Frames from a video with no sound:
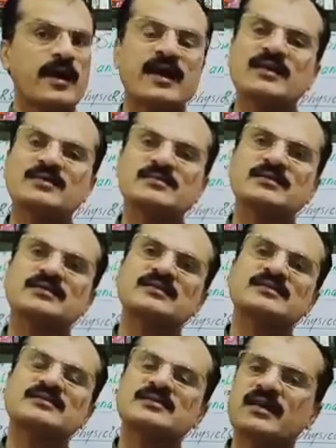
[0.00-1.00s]
As
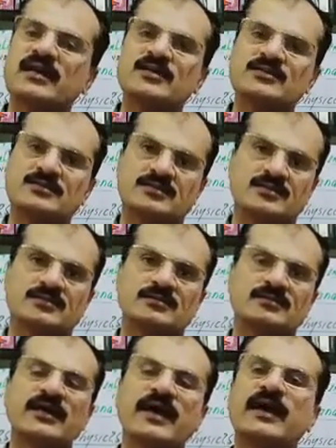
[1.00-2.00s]
it is said
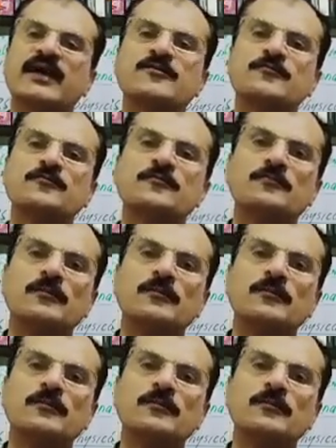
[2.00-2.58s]
that